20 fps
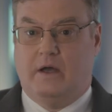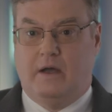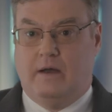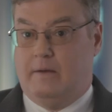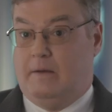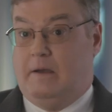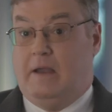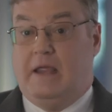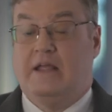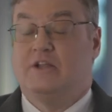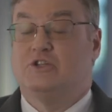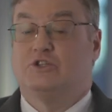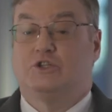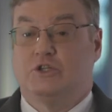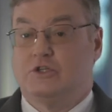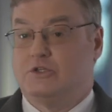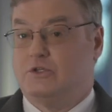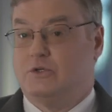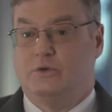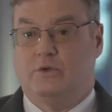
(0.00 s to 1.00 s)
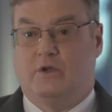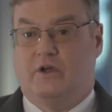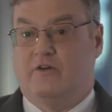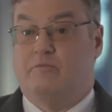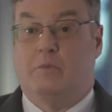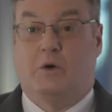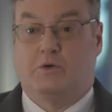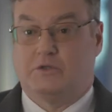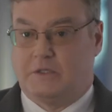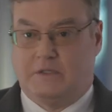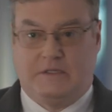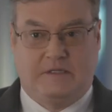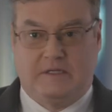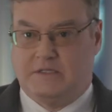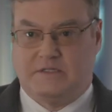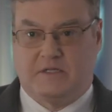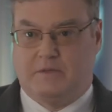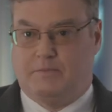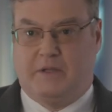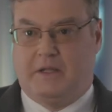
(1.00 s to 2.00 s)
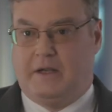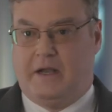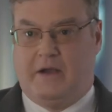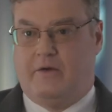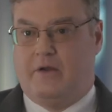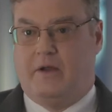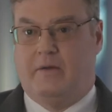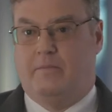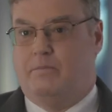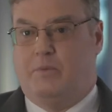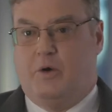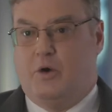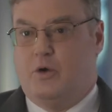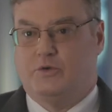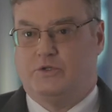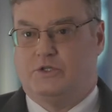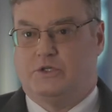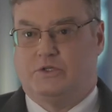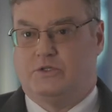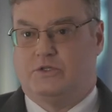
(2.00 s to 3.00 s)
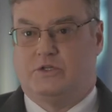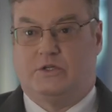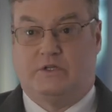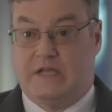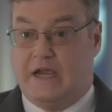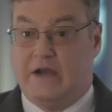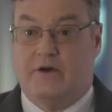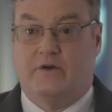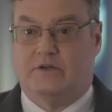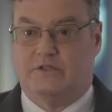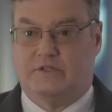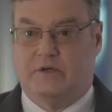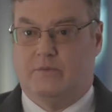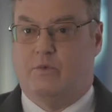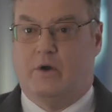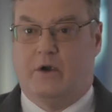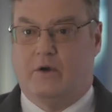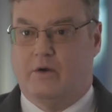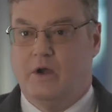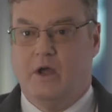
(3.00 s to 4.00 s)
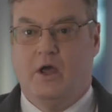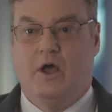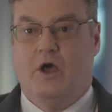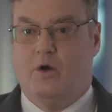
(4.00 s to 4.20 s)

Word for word: an institute of multidisciplinary approaches to terrorism where